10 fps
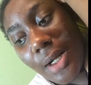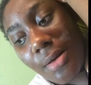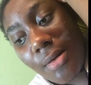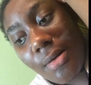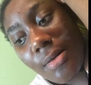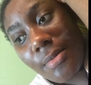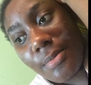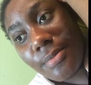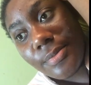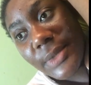
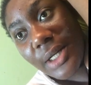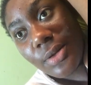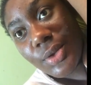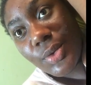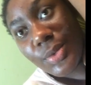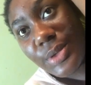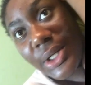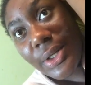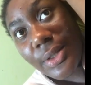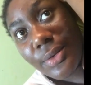They got stolen
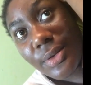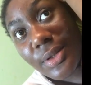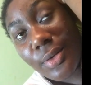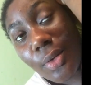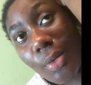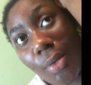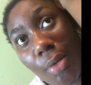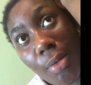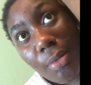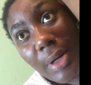here in the hall.